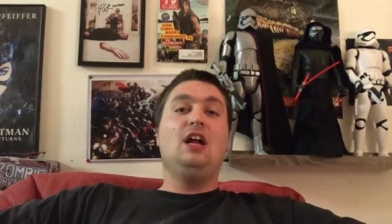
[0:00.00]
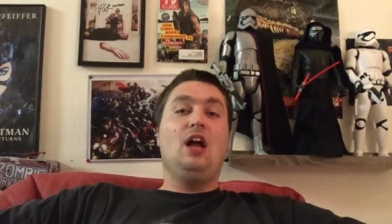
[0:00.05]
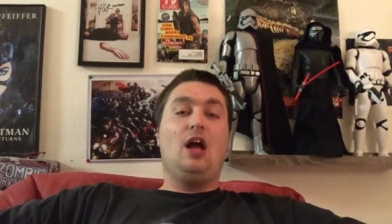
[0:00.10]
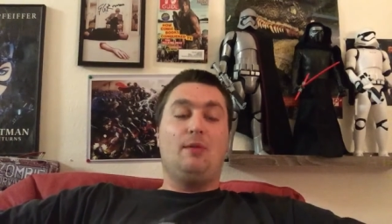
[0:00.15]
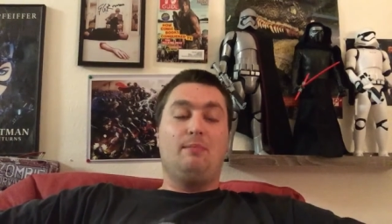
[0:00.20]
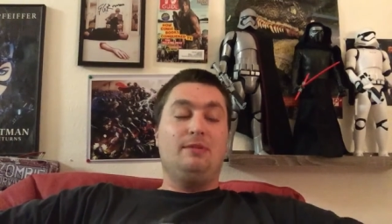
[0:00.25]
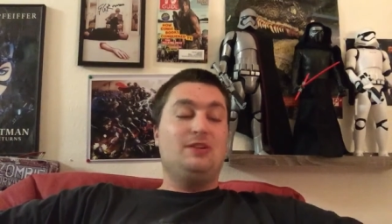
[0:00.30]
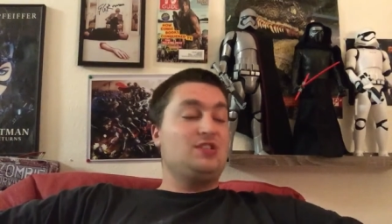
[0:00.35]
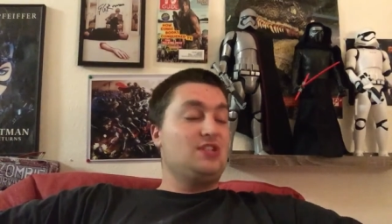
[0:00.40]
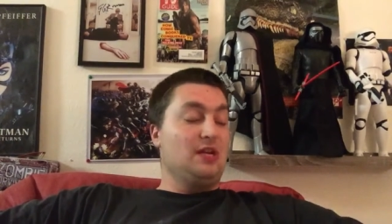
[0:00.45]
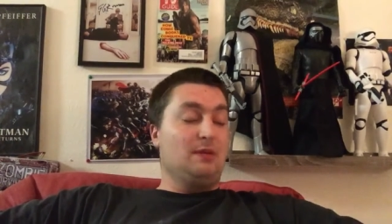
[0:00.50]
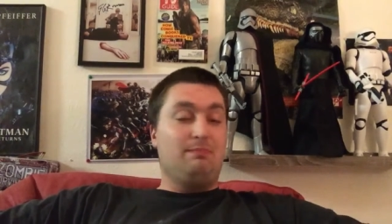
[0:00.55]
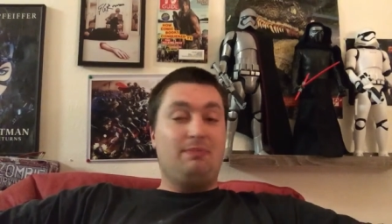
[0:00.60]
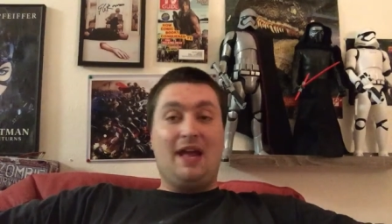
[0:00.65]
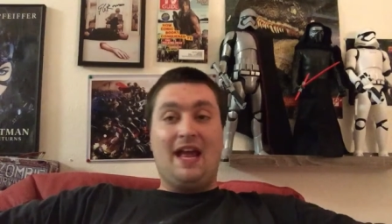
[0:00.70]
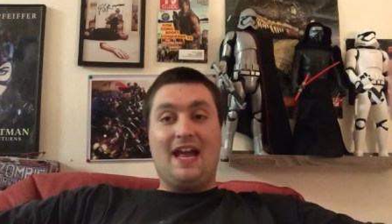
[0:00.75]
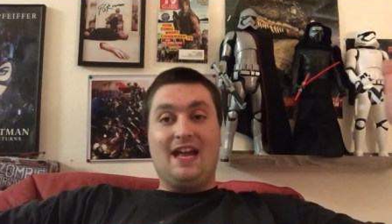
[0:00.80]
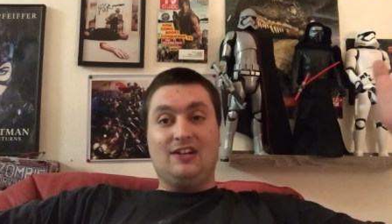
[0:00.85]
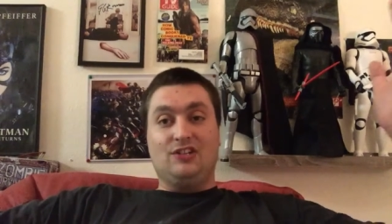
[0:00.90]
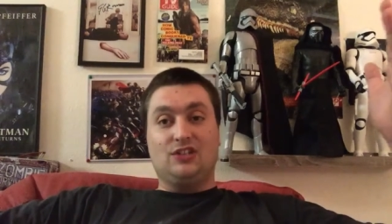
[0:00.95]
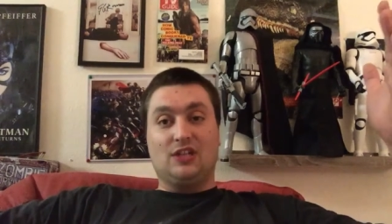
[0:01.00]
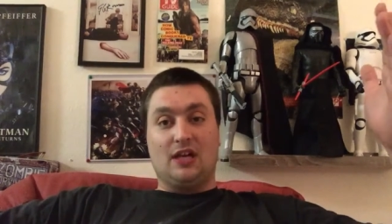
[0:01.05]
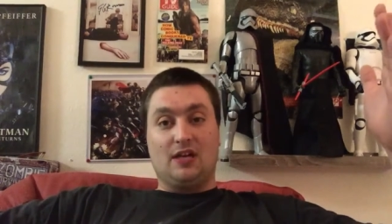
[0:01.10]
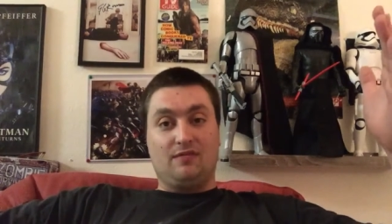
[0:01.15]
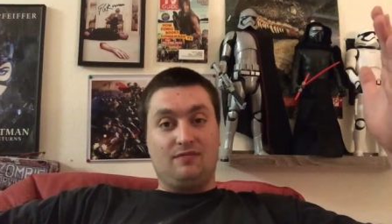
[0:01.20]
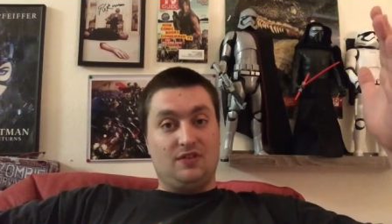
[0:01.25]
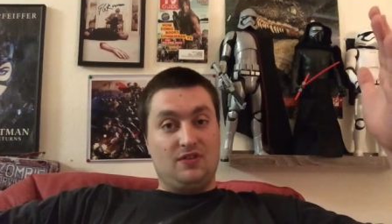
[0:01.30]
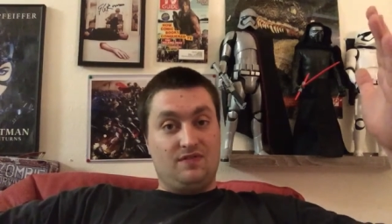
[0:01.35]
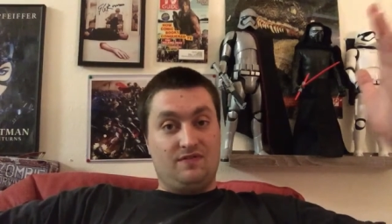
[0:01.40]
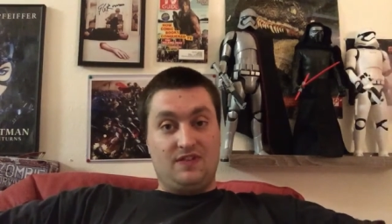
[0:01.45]
a missing page out
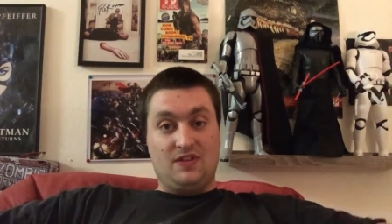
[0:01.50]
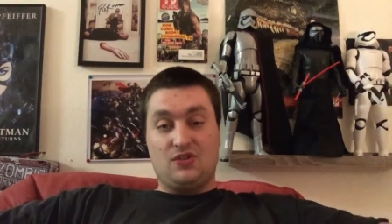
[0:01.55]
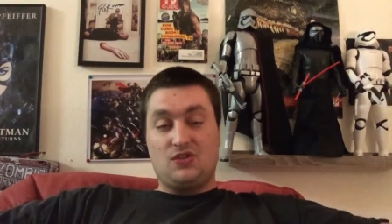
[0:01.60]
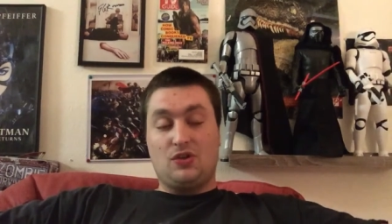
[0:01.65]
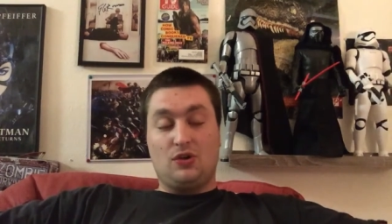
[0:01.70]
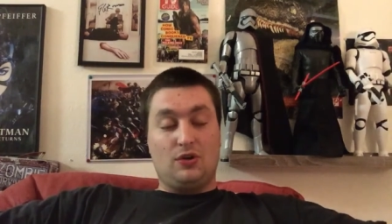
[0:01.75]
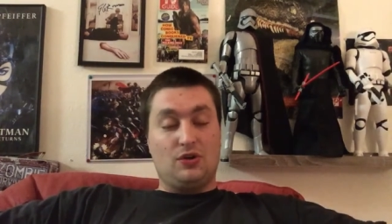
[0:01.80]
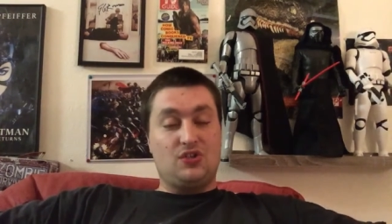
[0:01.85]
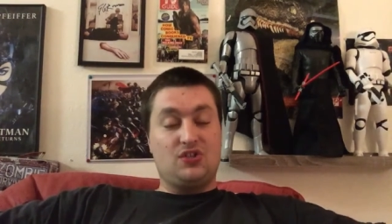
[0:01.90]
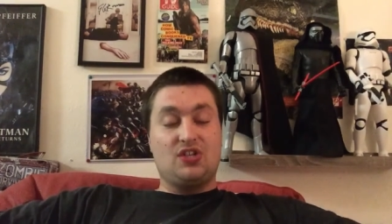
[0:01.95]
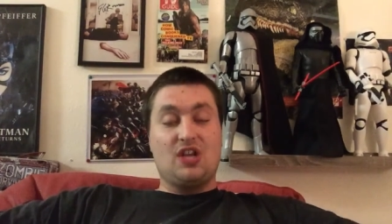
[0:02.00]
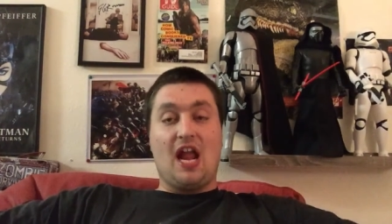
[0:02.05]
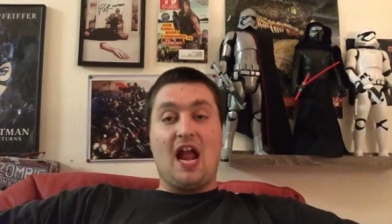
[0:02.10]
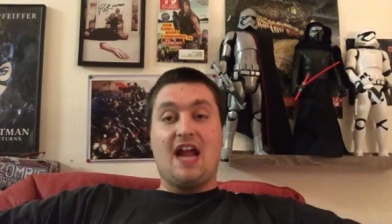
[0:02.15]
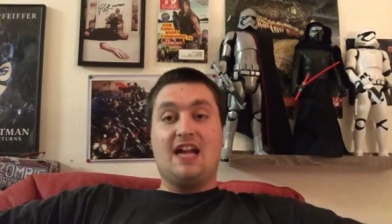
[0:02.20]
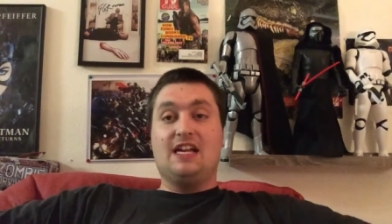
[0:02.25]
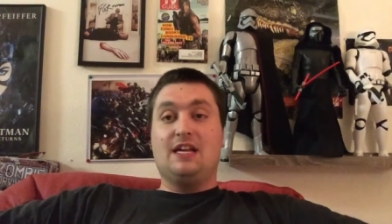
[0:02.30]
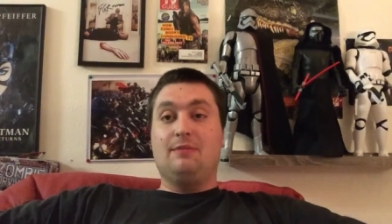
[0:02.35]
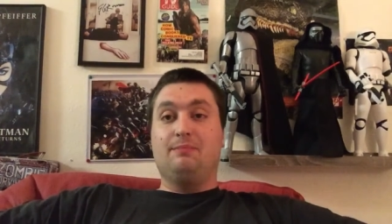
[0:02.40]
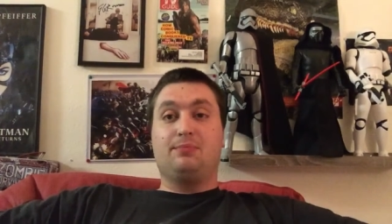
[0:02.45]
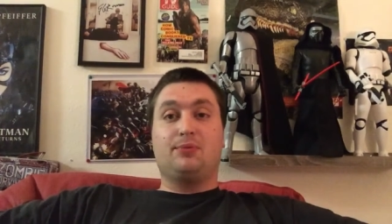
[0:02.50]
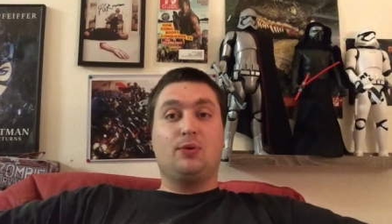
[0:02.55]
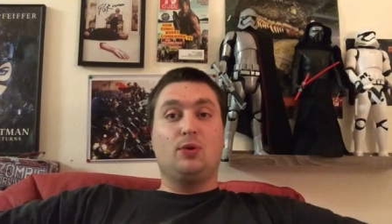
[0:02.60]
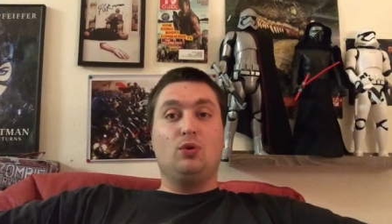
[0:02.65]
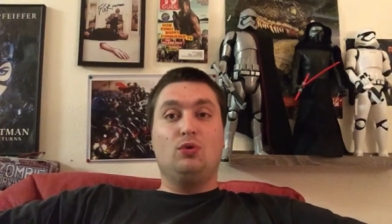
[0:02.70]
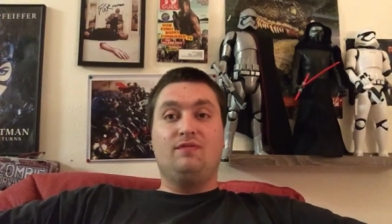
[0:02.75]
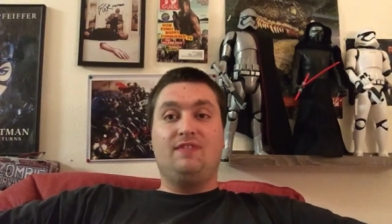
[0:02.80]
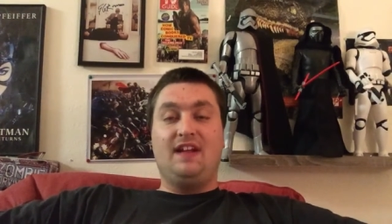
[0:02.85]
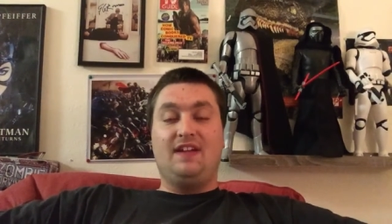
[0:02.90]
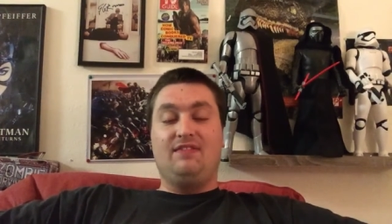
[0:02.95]
of the visitor sign in
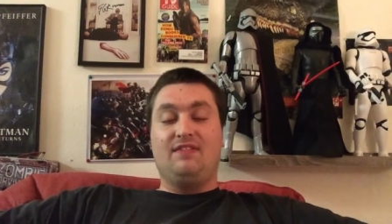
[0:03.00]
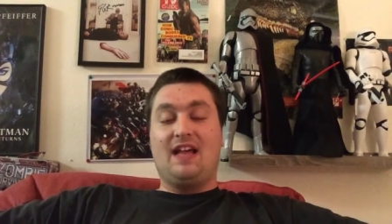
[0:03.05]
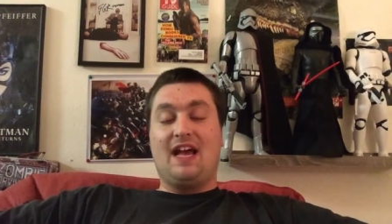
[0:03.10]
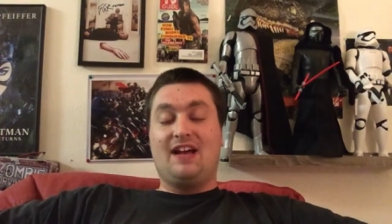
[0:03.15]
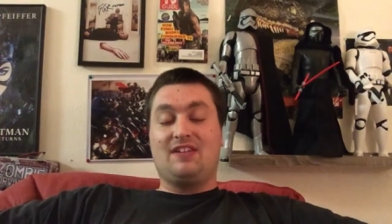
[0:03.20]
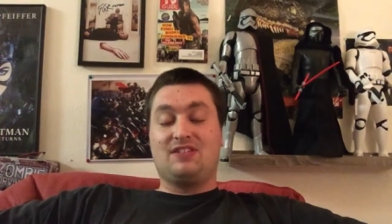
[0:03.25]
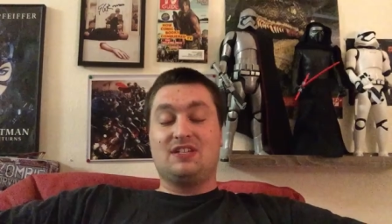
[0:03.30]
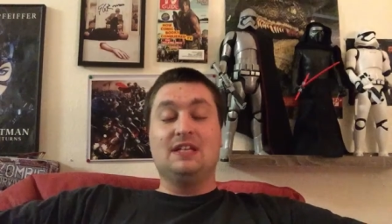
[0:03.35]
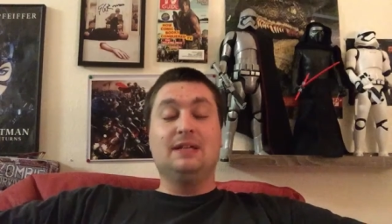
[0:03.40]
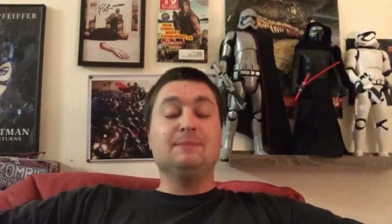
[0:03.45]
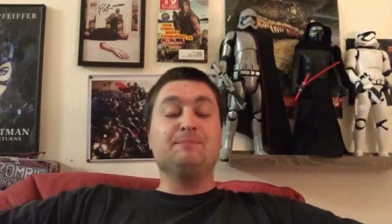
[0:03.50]
proving that,